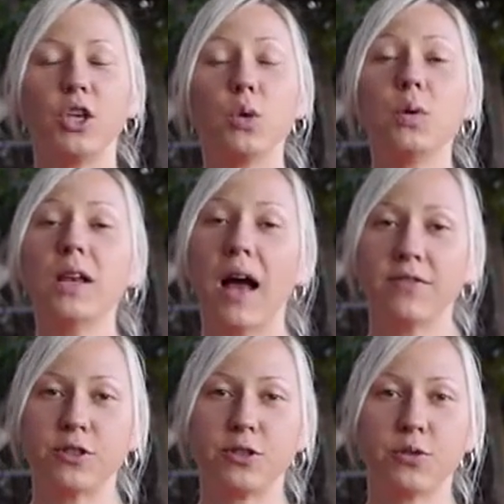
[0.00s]
you will
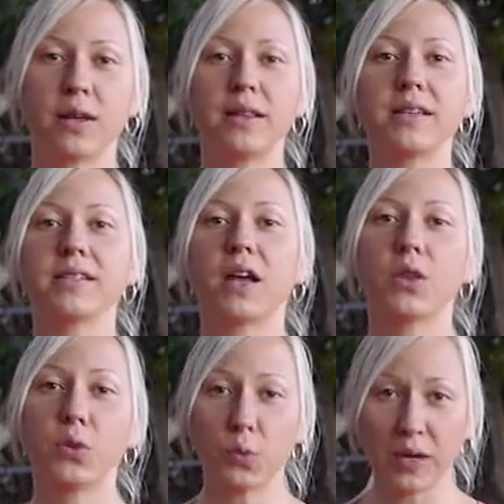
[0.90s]
have to do at least
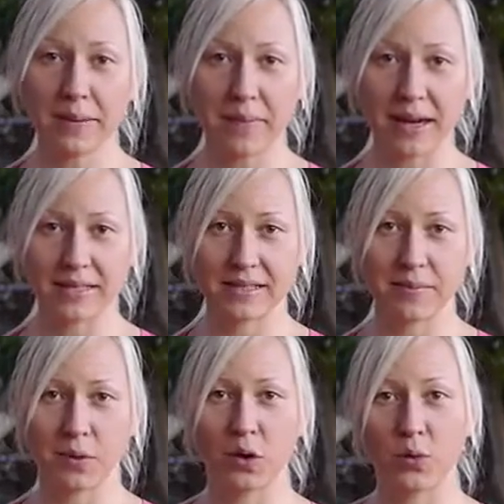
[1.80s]
3
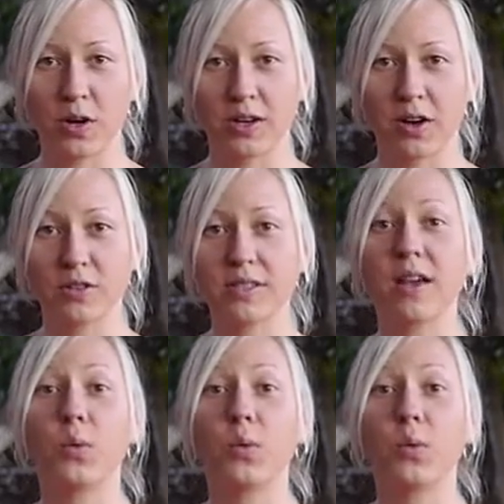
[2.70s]
medicine ball workouts